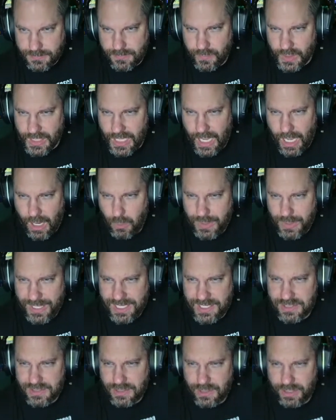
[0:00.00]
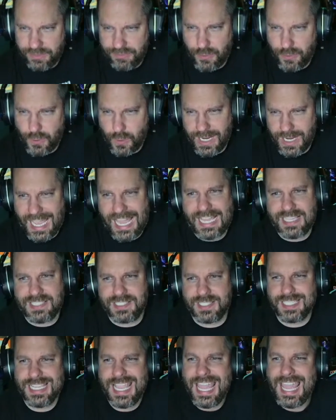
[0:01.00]
Weez34
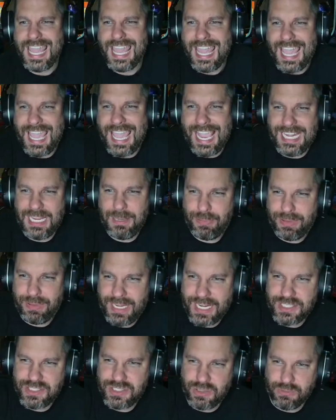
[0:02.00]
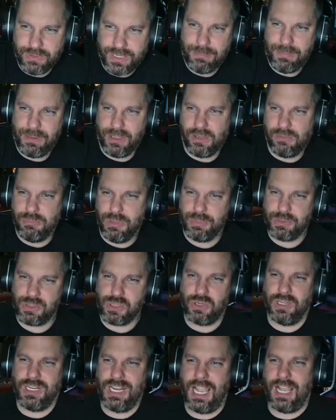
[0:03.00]
asks, any plans to rebuild Moon
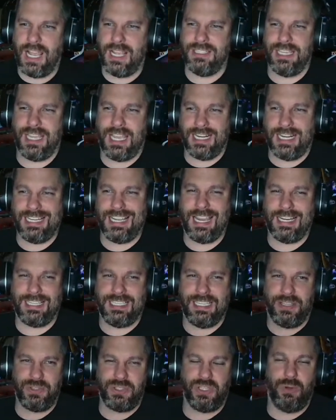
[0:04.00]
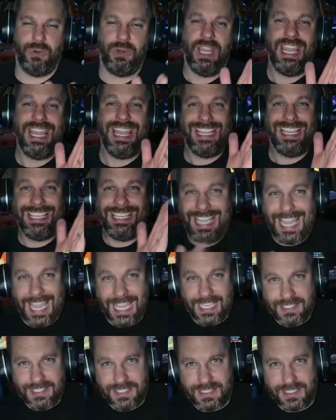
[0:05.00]
Patrol cocktail soon?
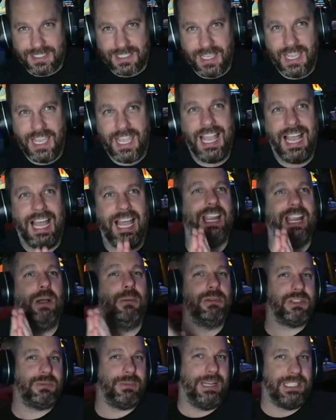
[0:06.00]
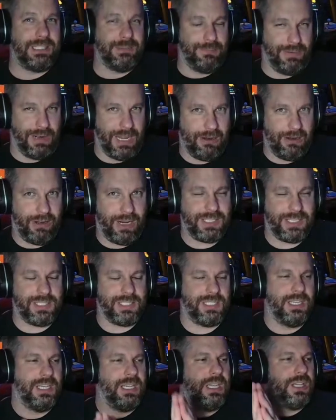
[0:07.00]
Yes, I almost made some
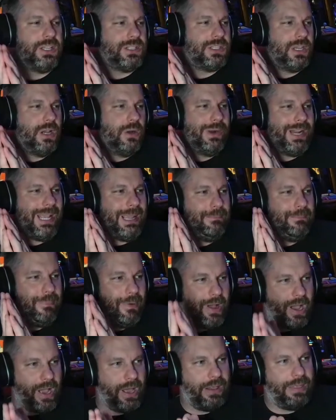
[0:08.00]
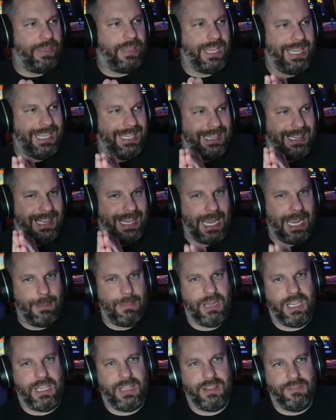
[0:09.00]
progress. So when I bought the
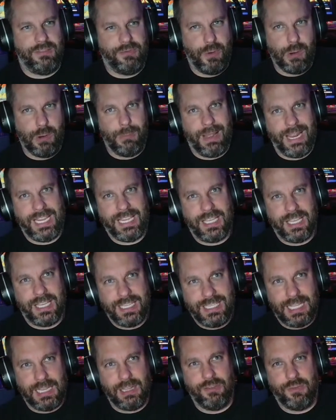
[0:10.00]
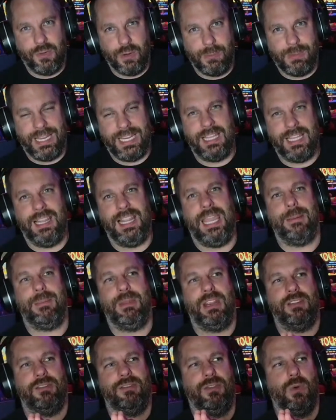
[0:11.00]
laminate, the yellow Formica
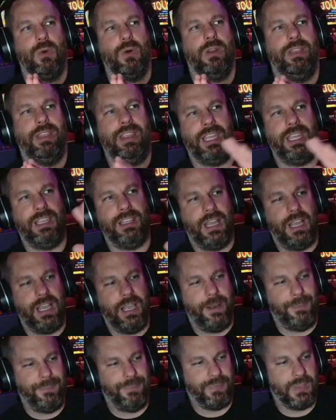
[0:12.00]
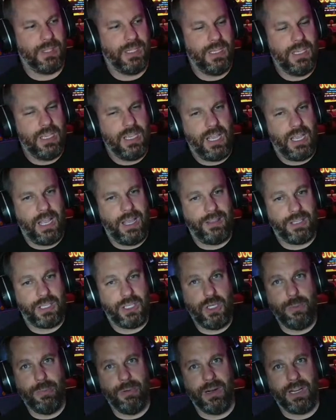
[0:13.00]
laminate for the
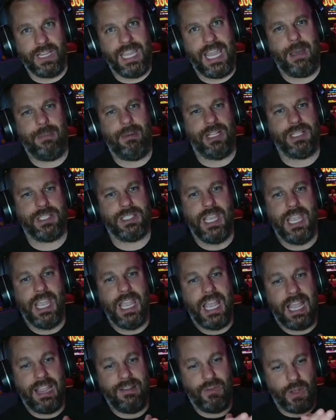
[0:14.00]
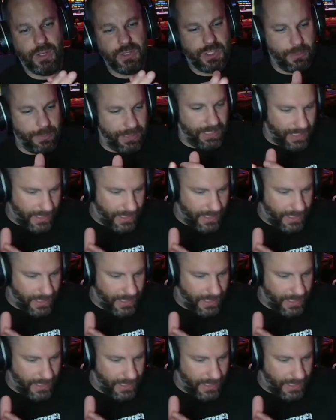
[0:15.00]
Qbert cabinets, I've also been.